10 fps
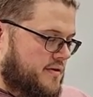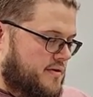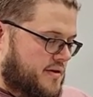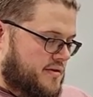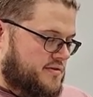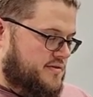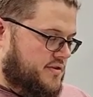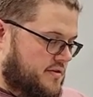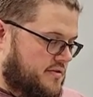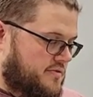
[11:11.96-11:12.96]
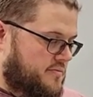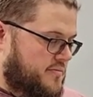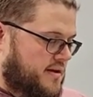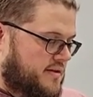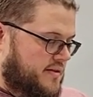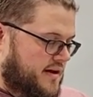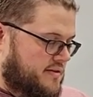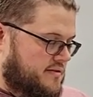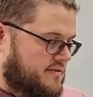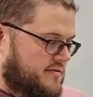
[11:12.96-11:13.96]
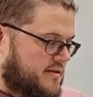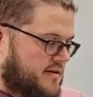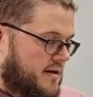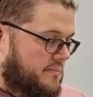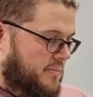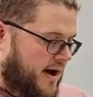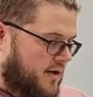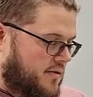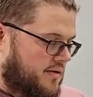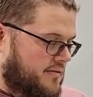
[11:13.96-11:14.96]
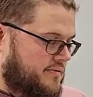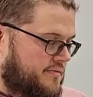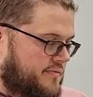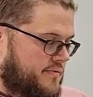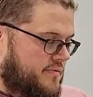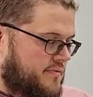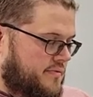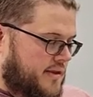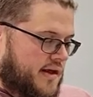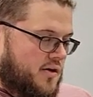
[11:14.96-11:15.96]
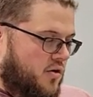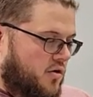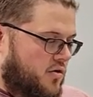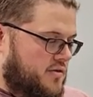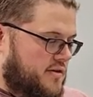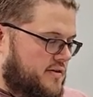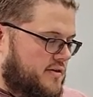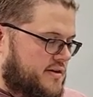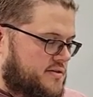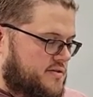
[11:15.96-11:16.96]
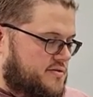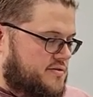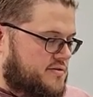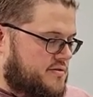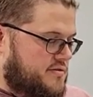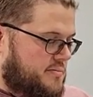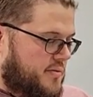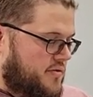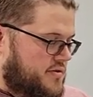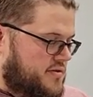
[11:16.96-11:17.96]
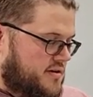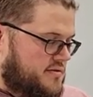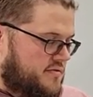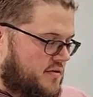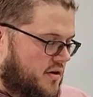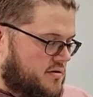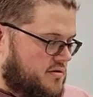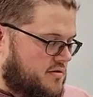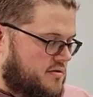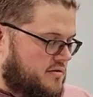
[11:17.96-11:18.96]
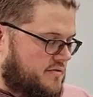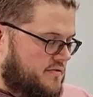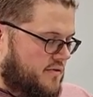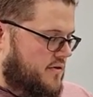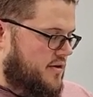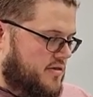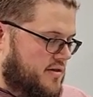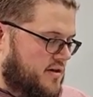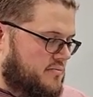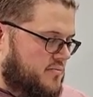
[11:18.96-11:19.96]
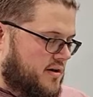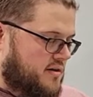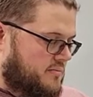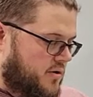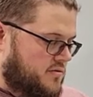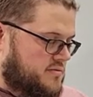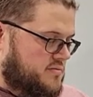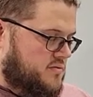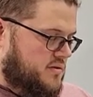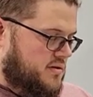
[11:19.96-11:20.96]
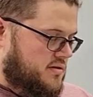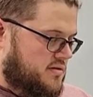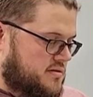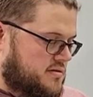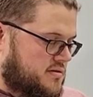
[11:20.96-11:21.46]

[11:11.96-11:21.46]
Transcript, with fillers: There is succor for me in that, and power. Let all the other legions turn upon the sons of Nocturne, for nothing can break the bonds between us.